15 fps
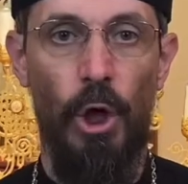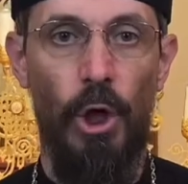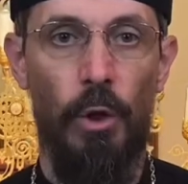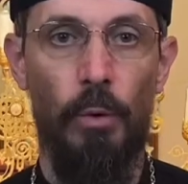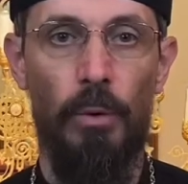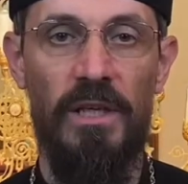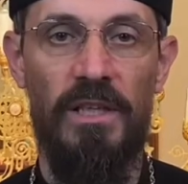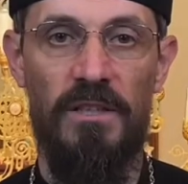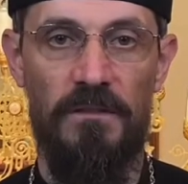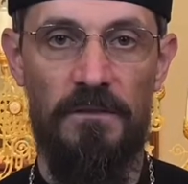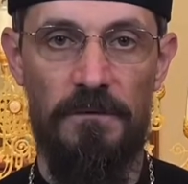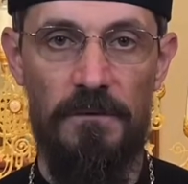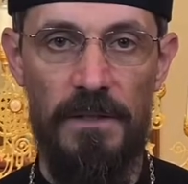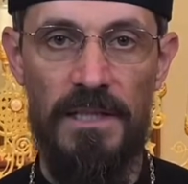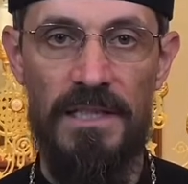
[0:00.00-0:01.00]
during the
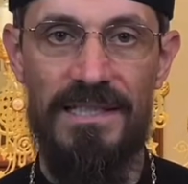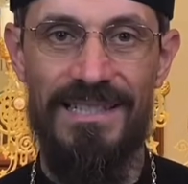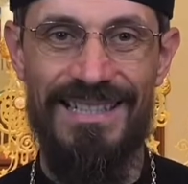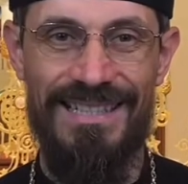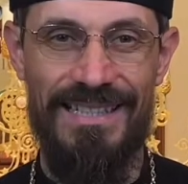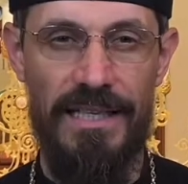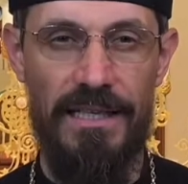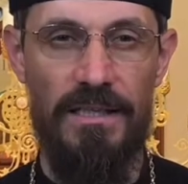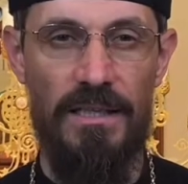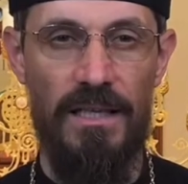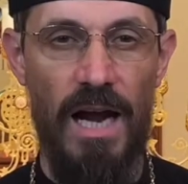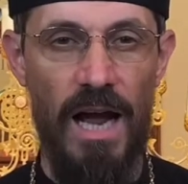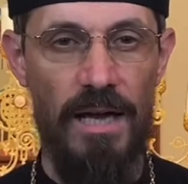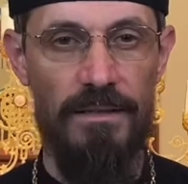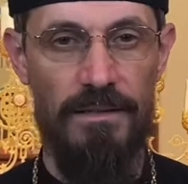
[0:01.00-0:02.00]
first 6
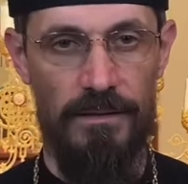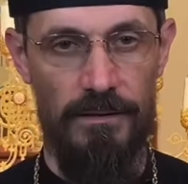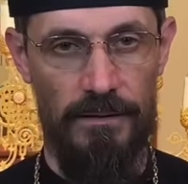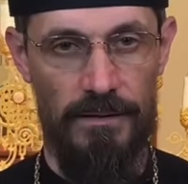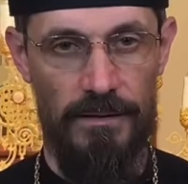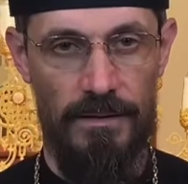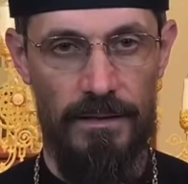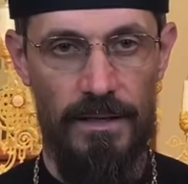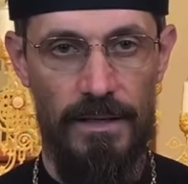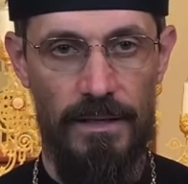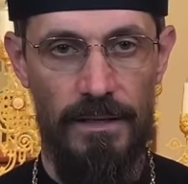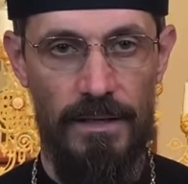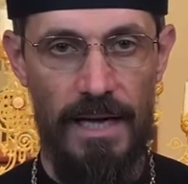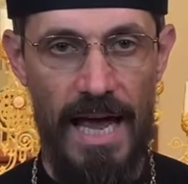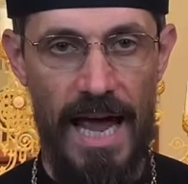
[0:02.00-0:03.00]
councils,
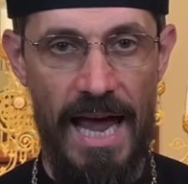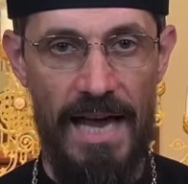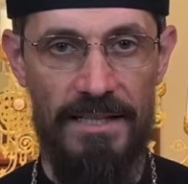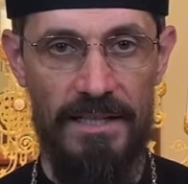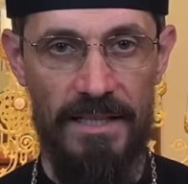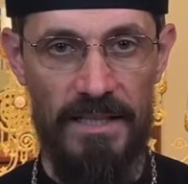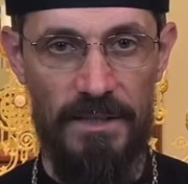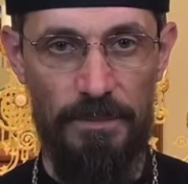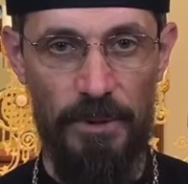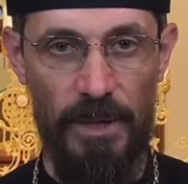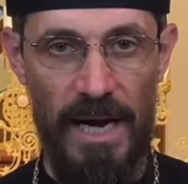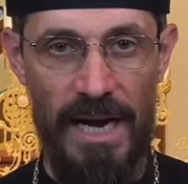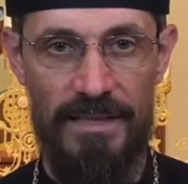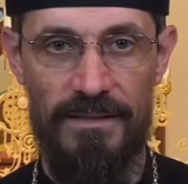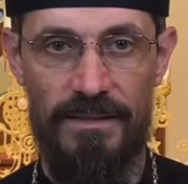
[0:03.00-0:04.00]
as
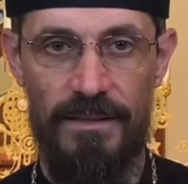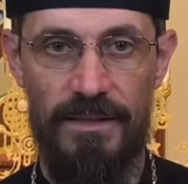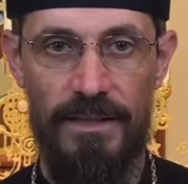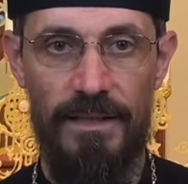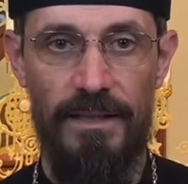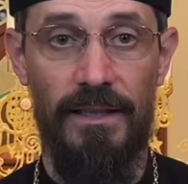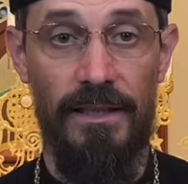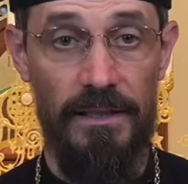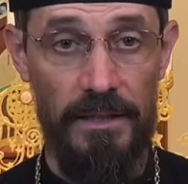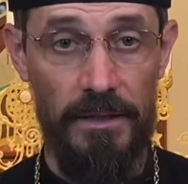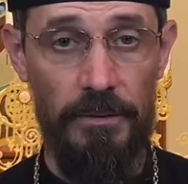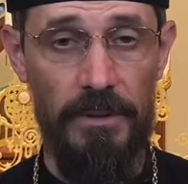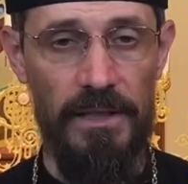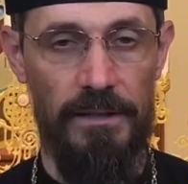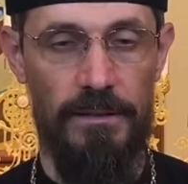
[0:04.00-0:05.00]
expressed in the
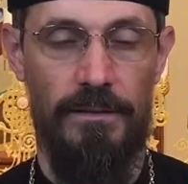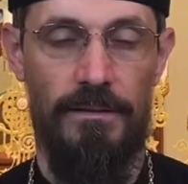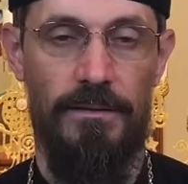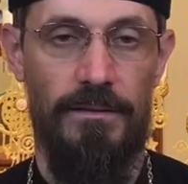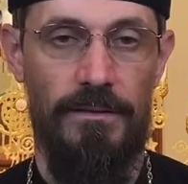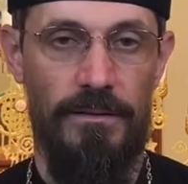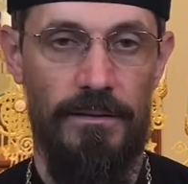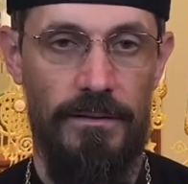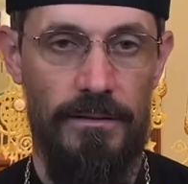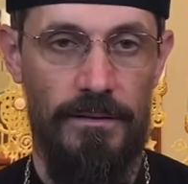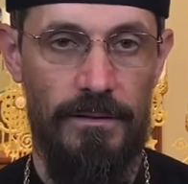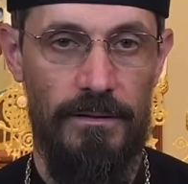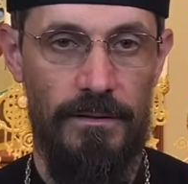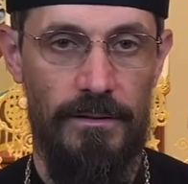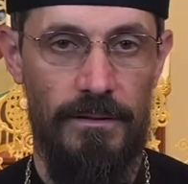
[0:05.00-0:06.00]
Creed.
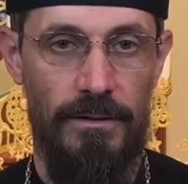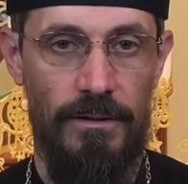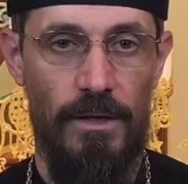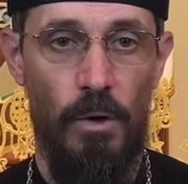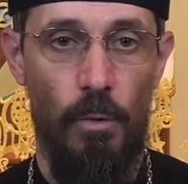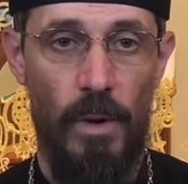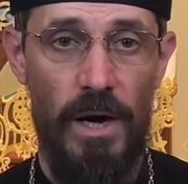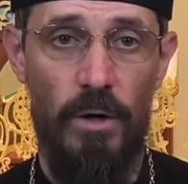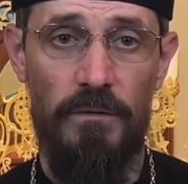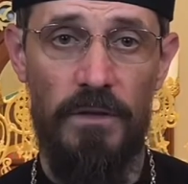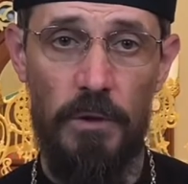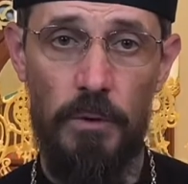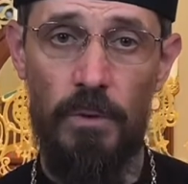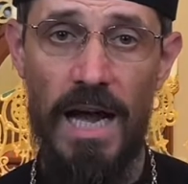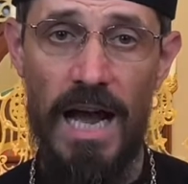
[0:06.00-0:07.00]
One of the
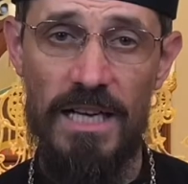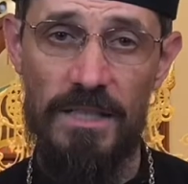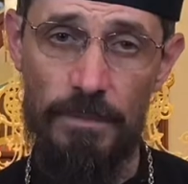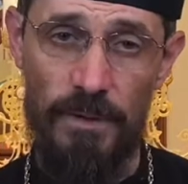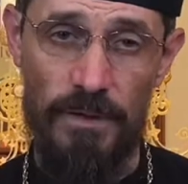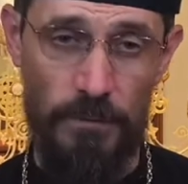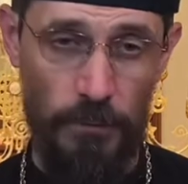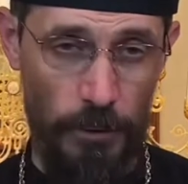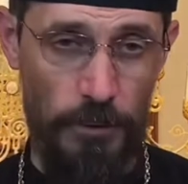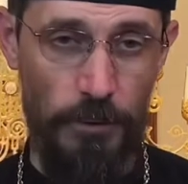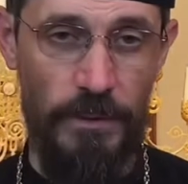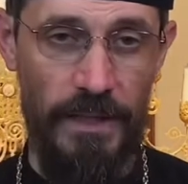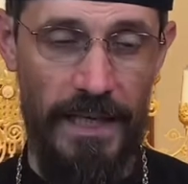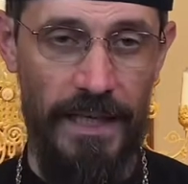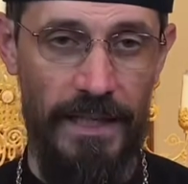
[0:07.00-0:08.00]
2 Gospels for
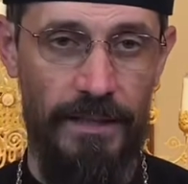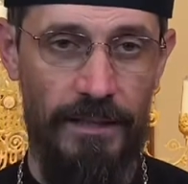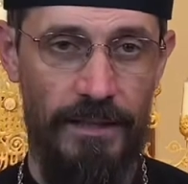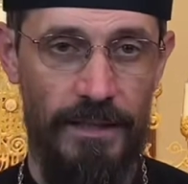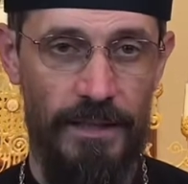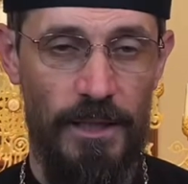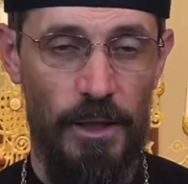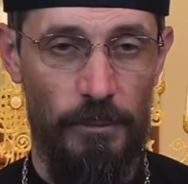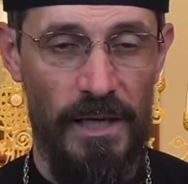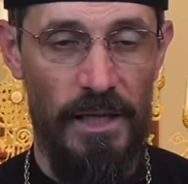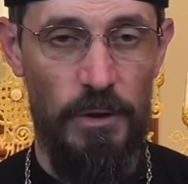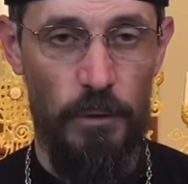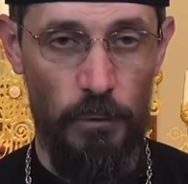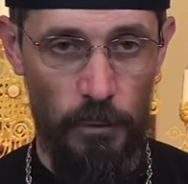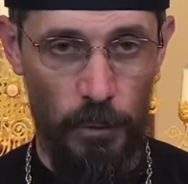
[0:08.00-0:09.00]
today,
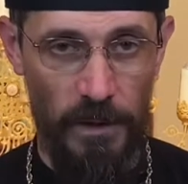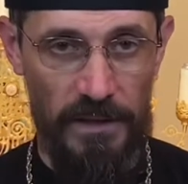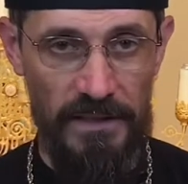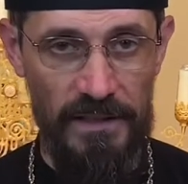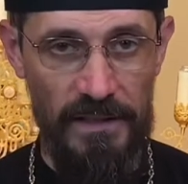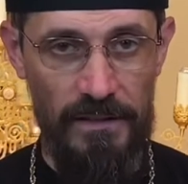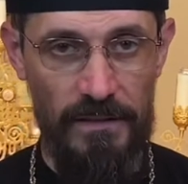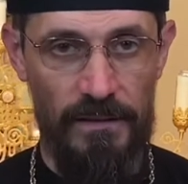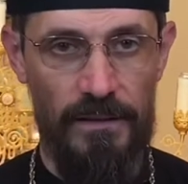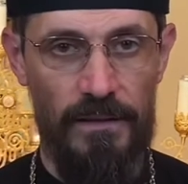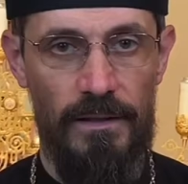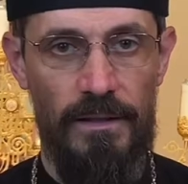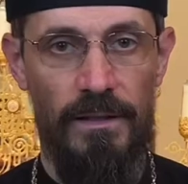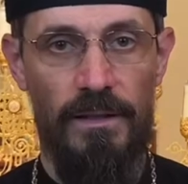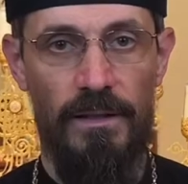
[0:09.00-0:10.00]
Matthew 14,
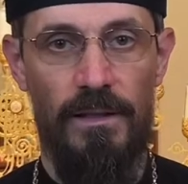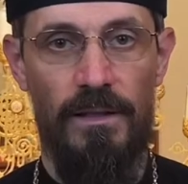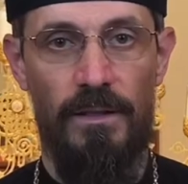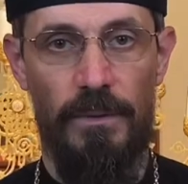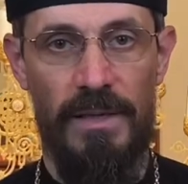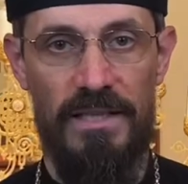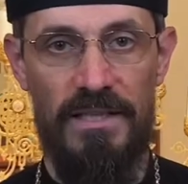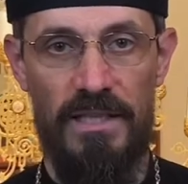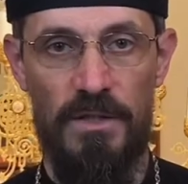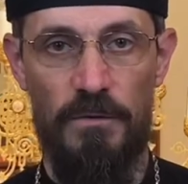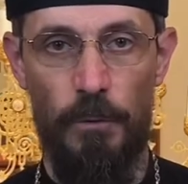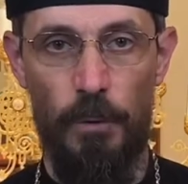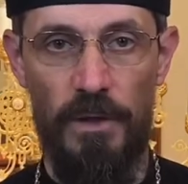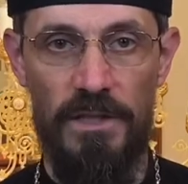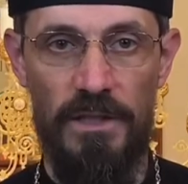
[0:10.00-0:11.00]
verses
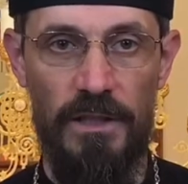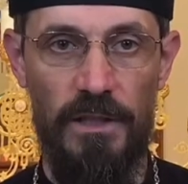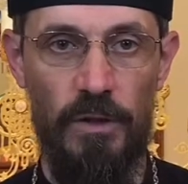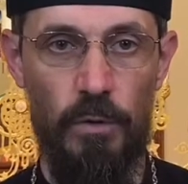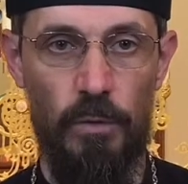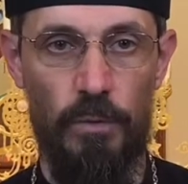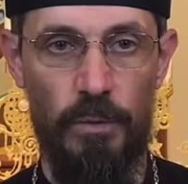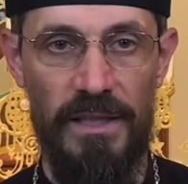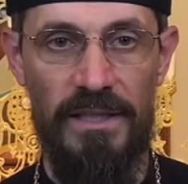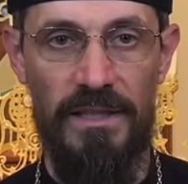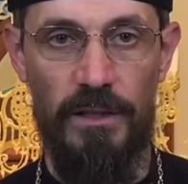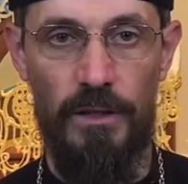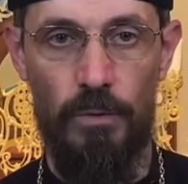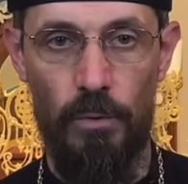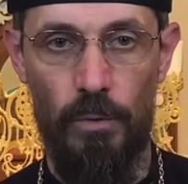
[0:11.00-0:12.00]
14 to
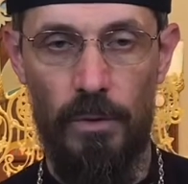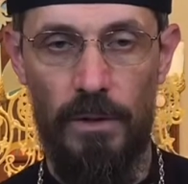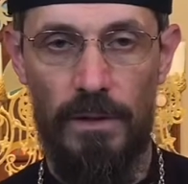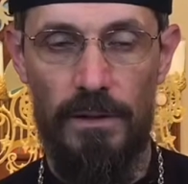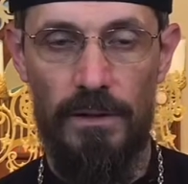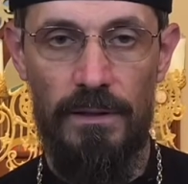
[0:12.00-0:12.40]
22,